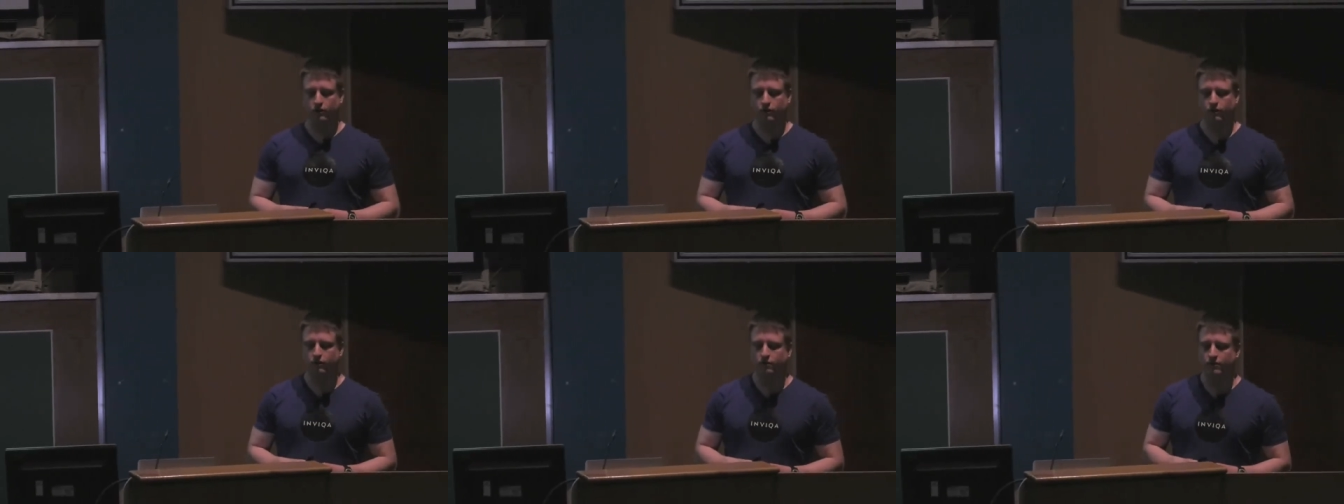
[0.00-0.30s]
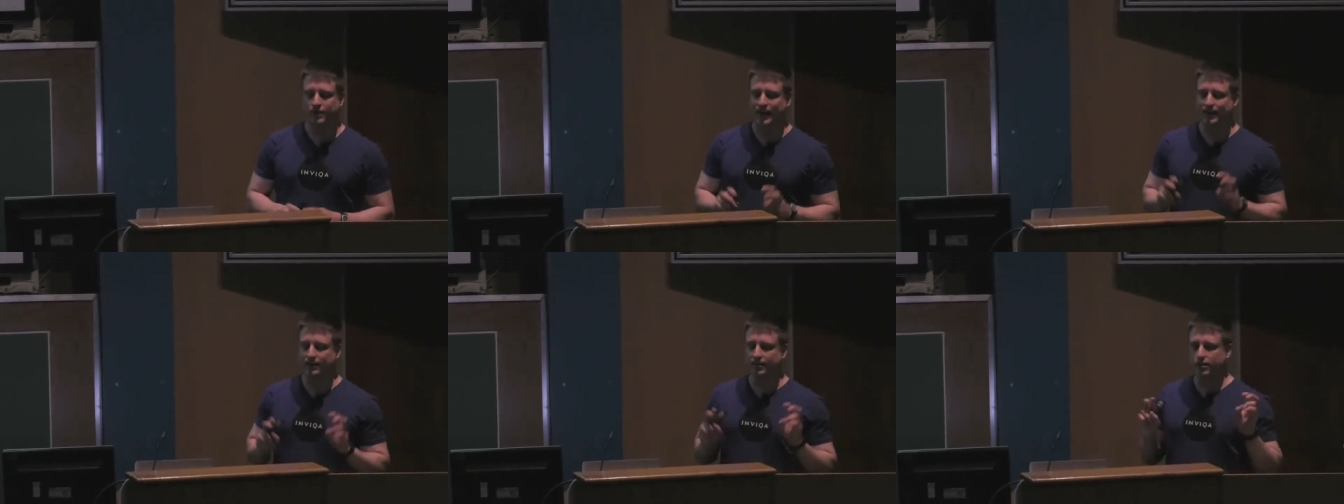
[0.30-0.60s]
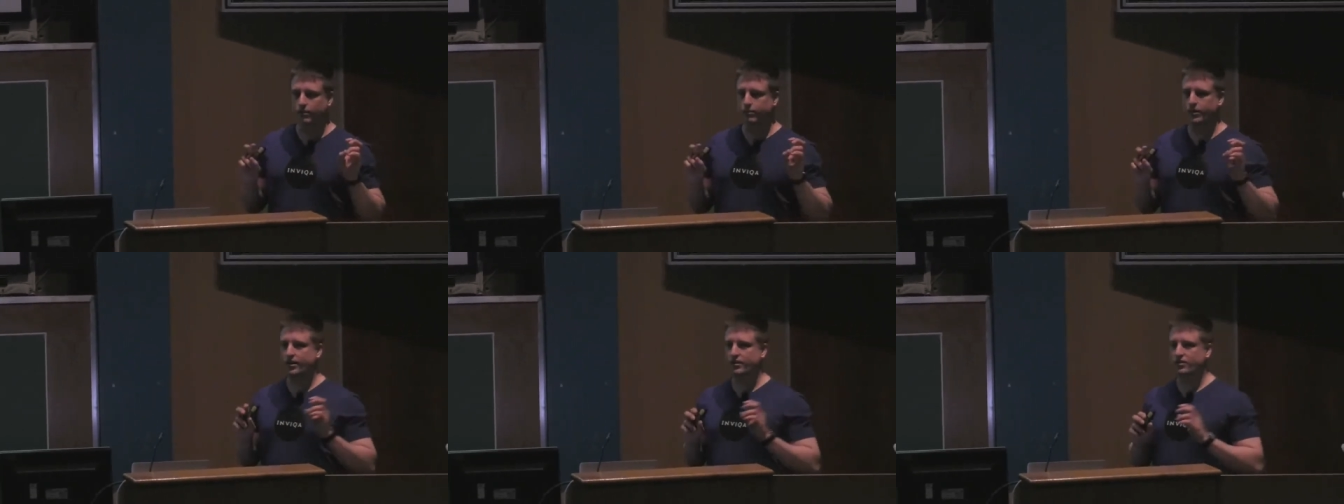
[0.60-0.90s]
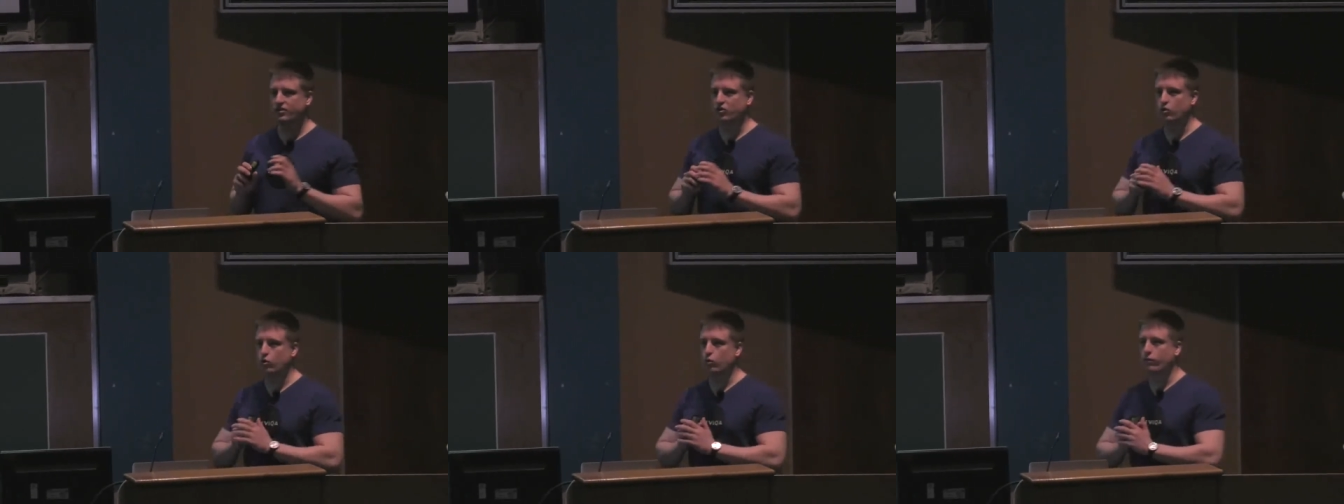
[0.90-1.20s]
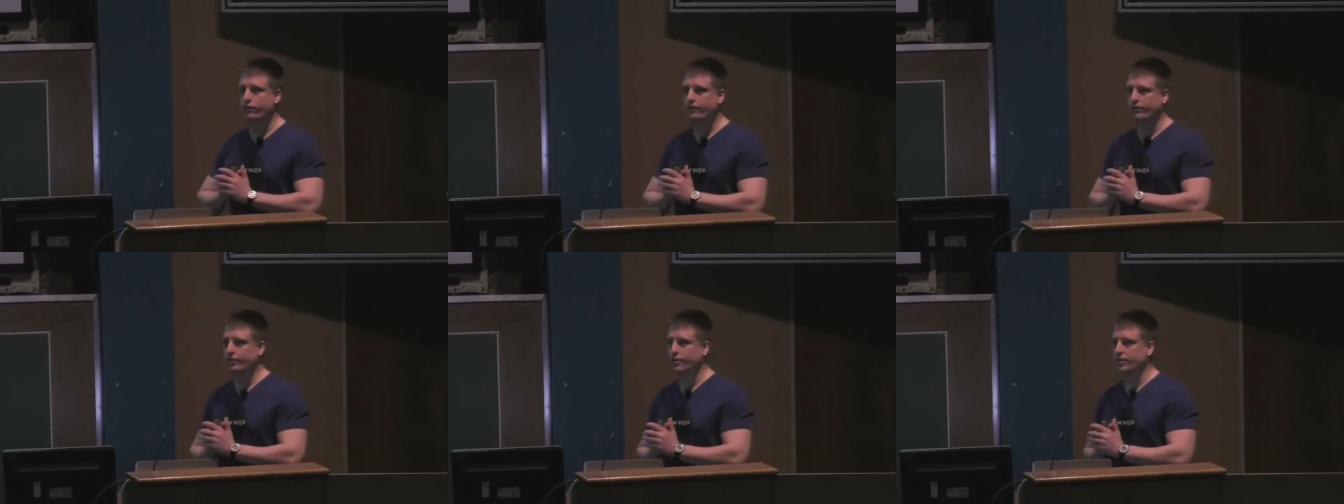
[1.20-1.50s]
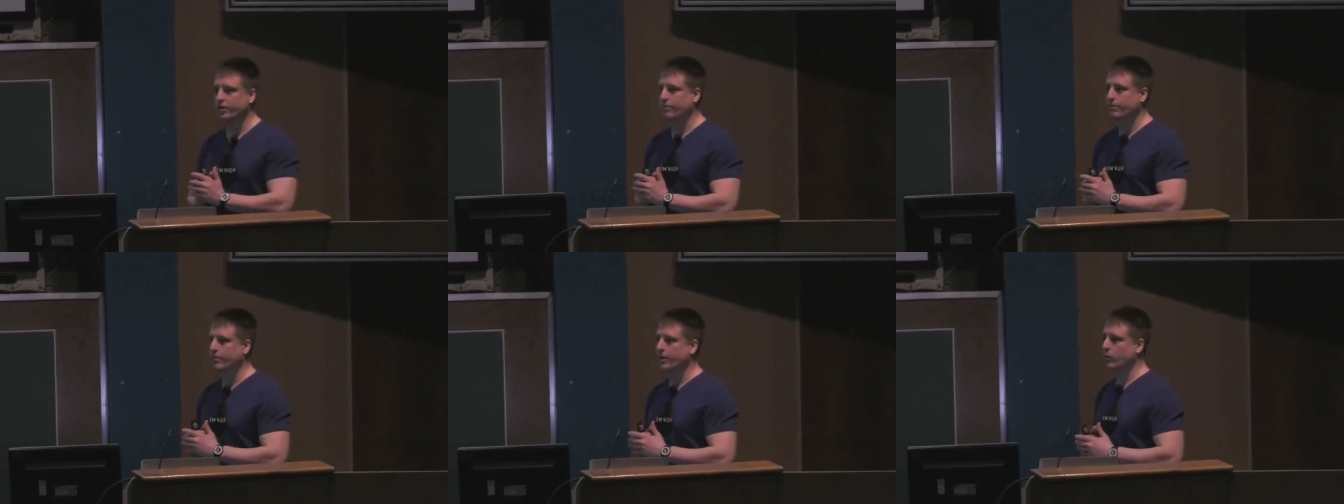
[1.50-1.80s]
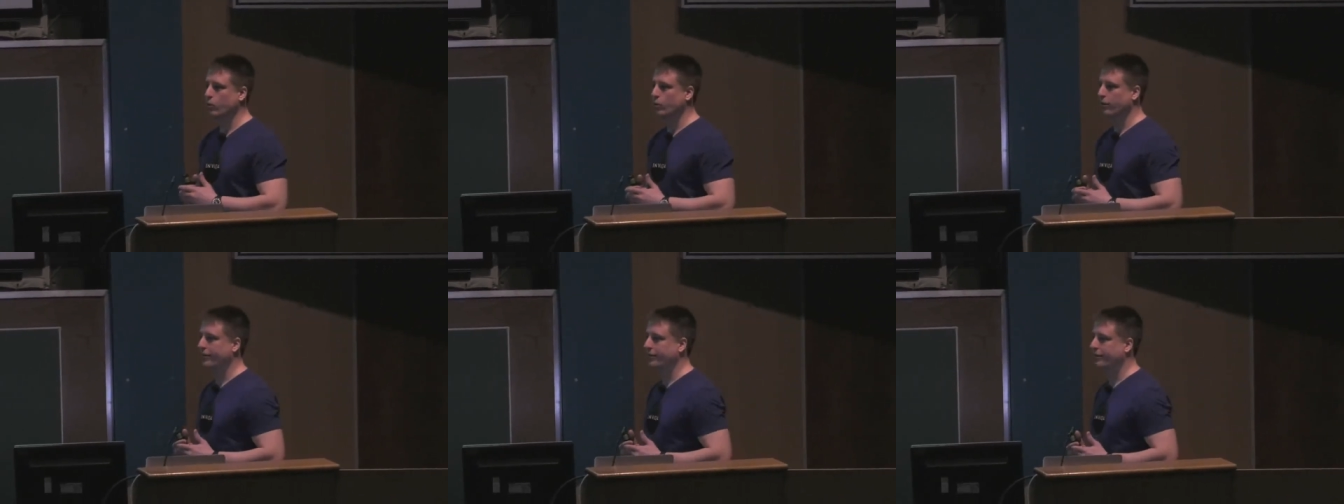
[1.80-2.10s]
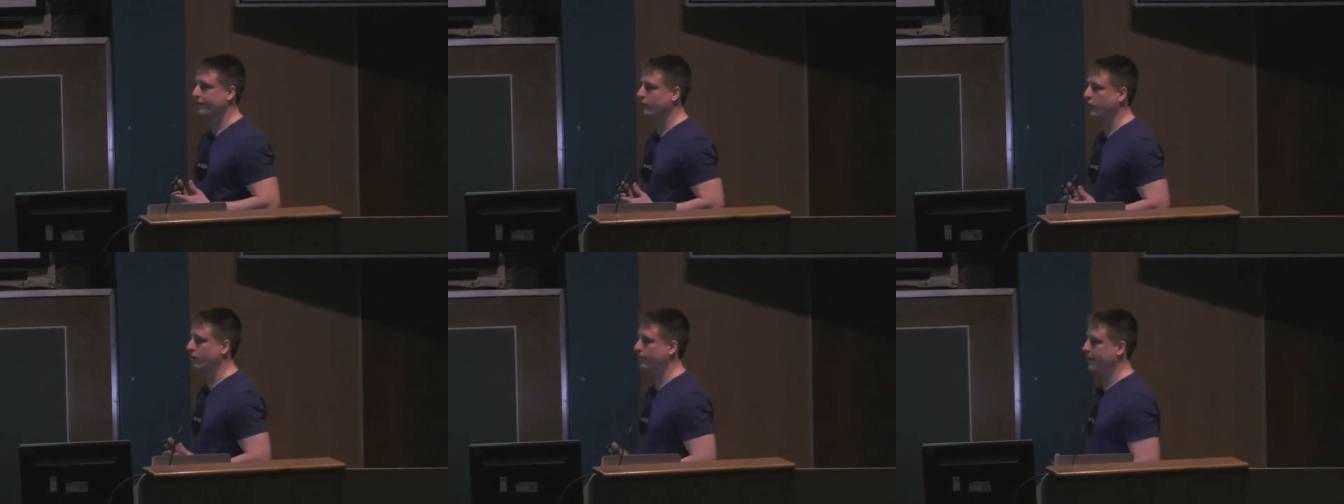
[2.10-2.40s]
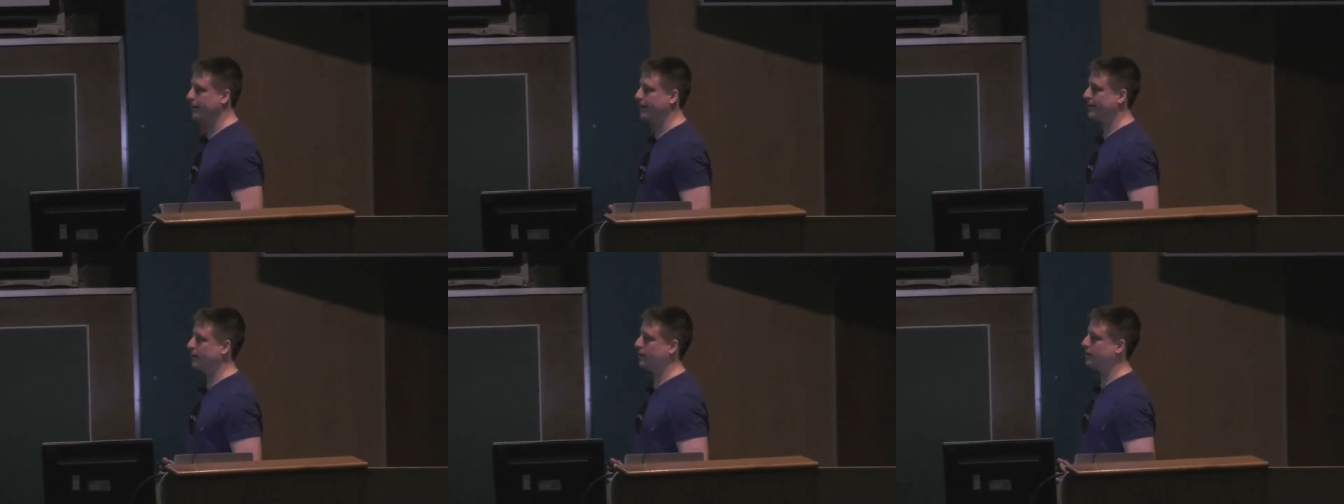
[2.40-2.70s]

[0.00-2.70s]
of dead commit, as an orphaned commit, one that's not being